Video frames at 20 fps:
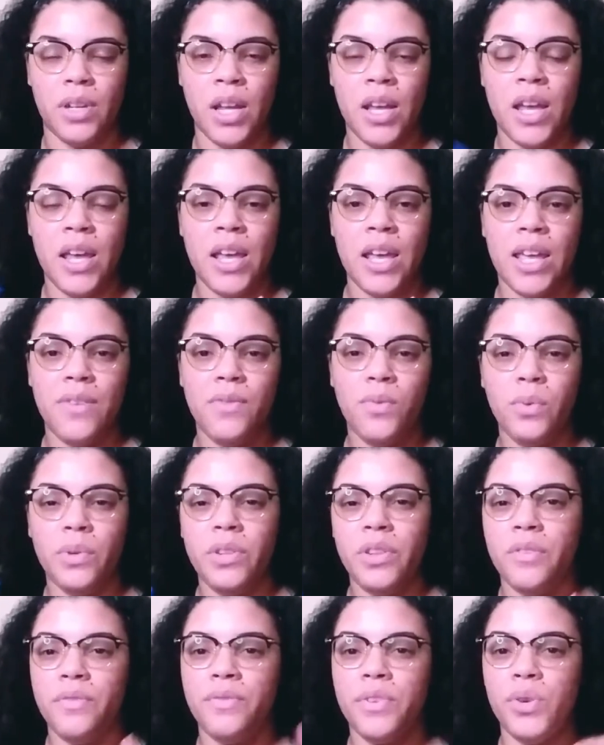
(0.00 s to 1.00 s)
even one of
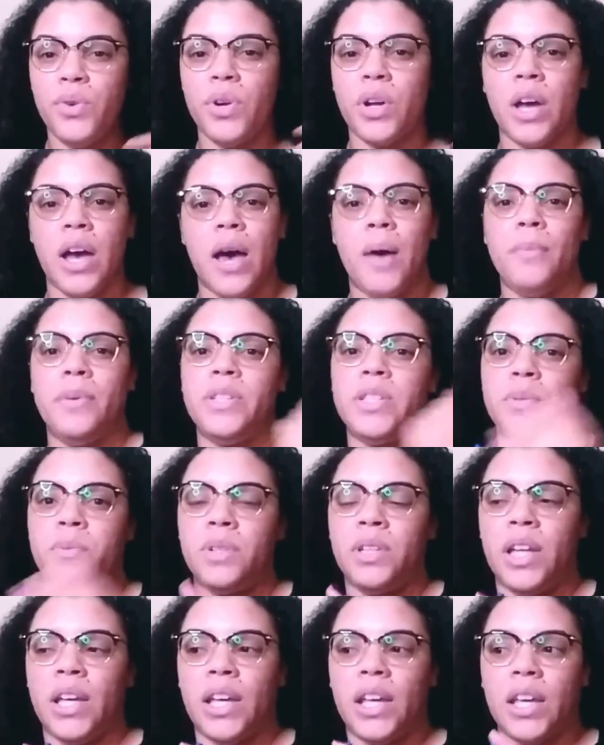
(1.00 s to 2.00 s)
the viewer comments were
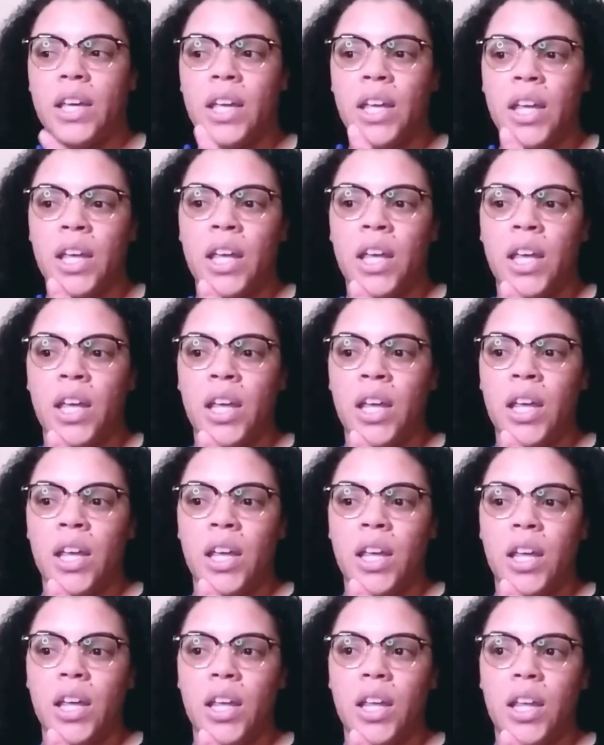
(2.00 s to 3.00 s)
like,
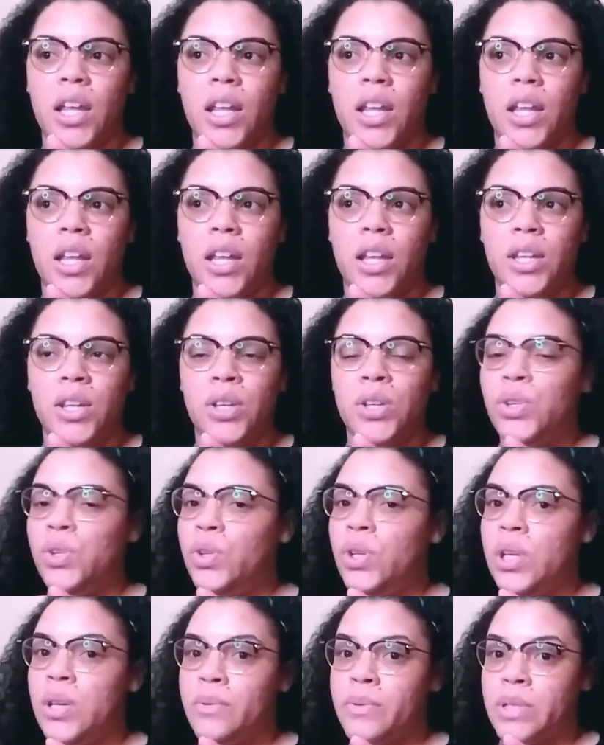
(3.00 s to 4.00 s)
you knew
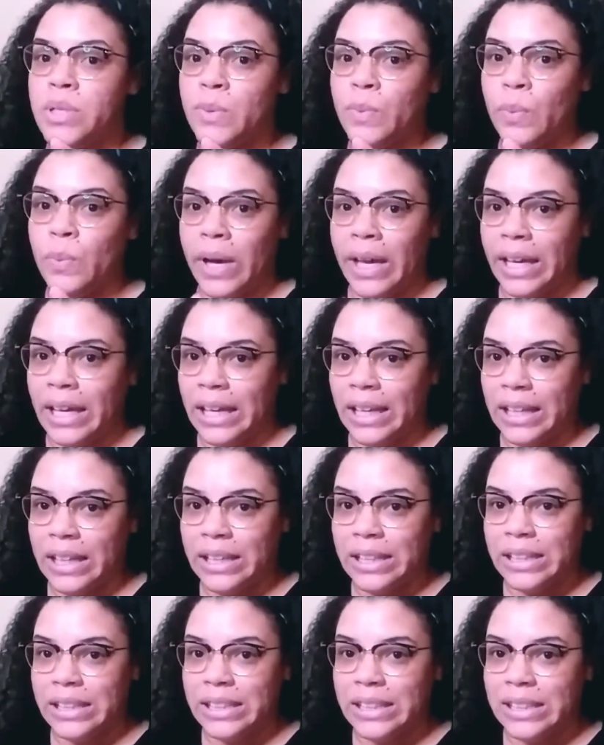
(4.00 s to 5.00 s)
he was white
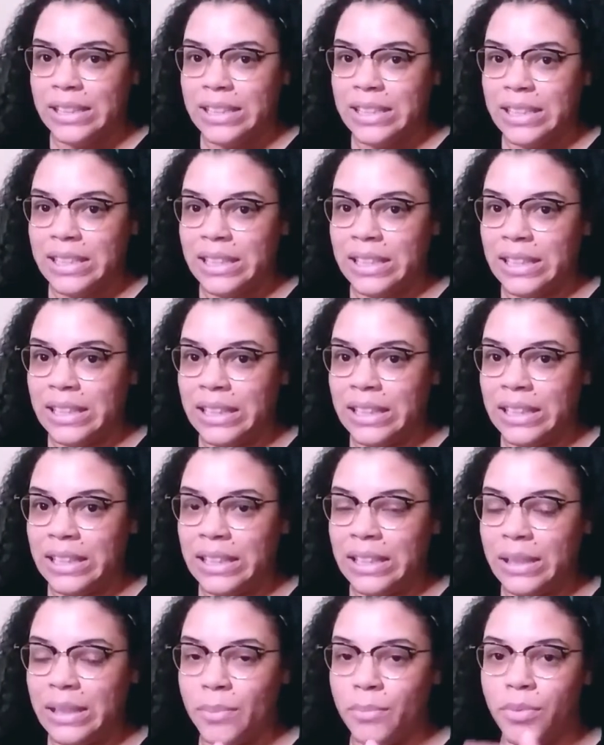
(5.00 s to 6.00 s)

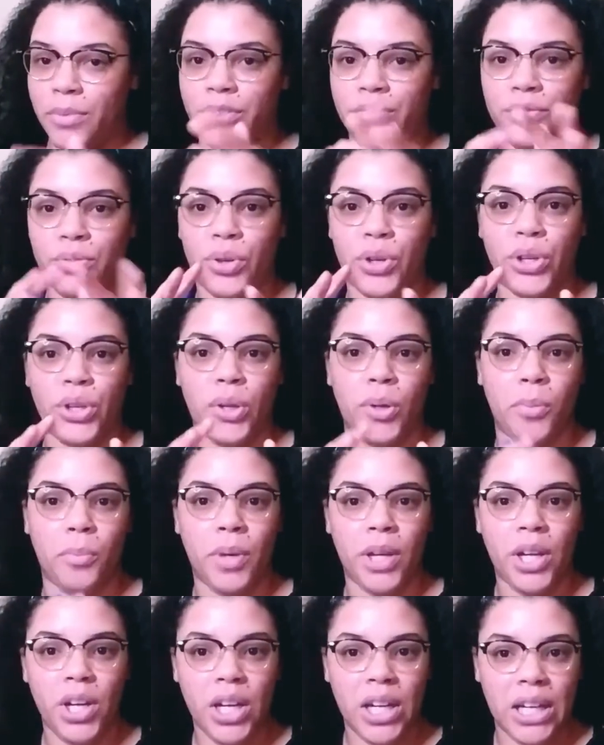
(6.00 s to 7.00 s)
before you
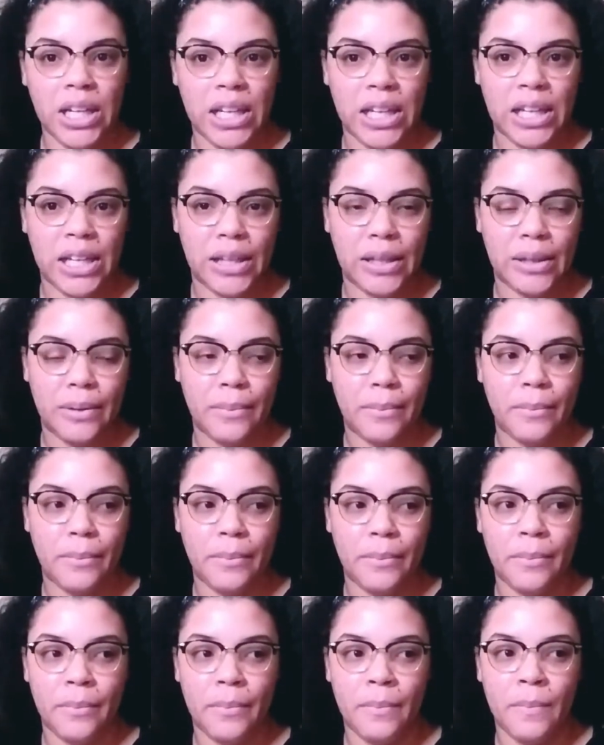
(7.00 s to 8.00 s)
married him.
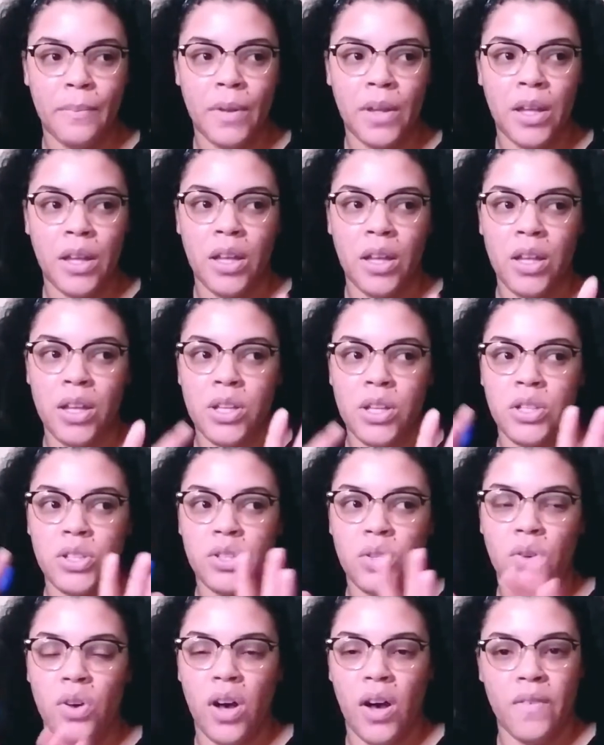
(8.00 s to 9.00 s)

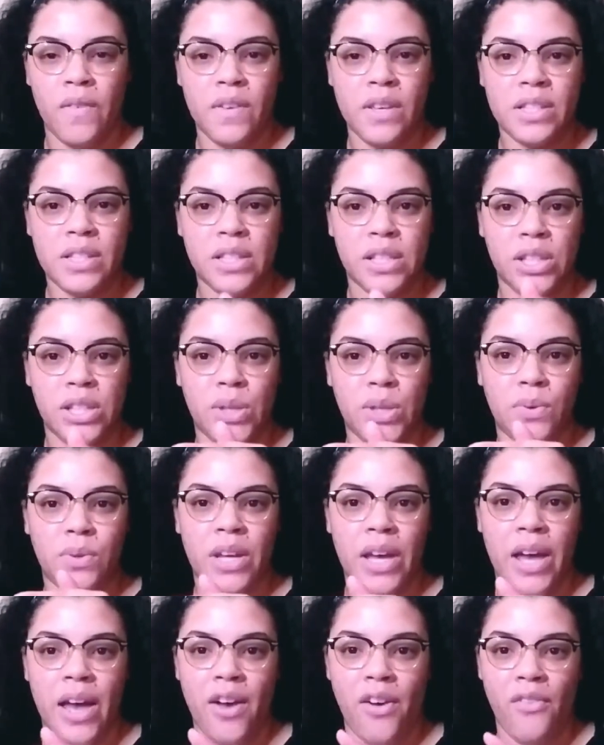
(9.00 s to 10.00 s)
So obviously you would
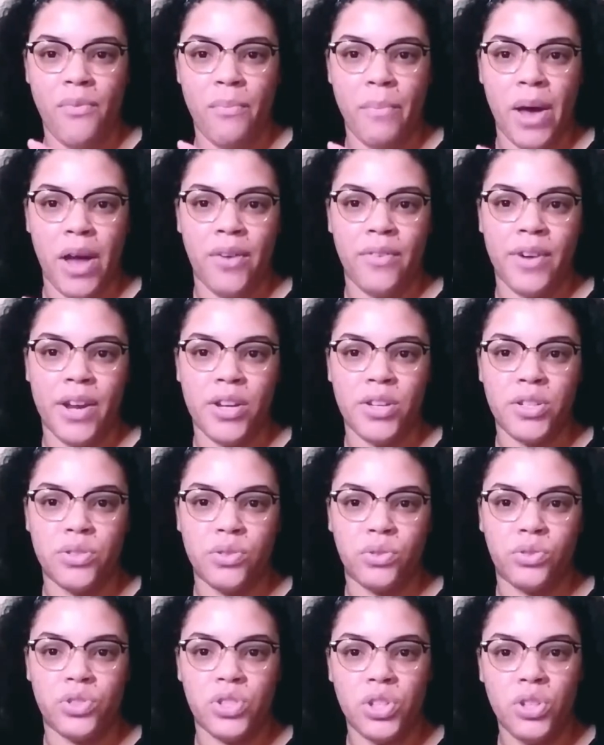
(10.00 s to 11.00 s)
have biracial
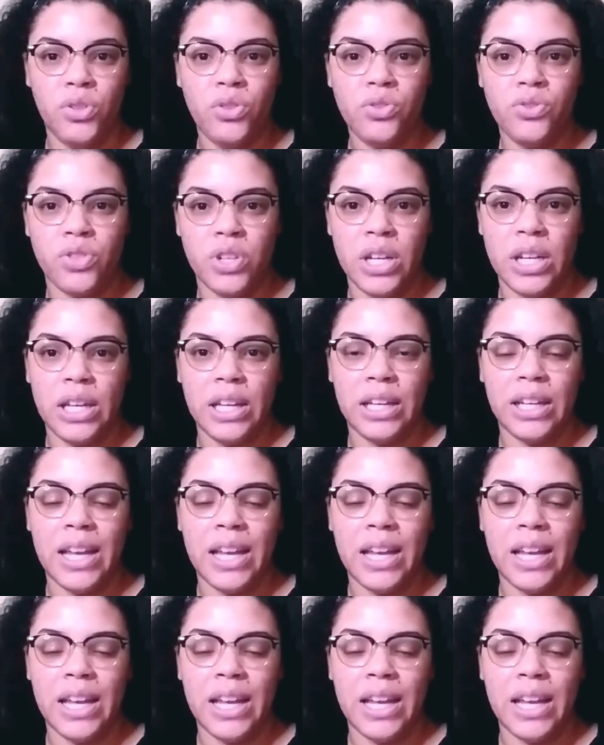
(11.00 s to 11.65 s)
children.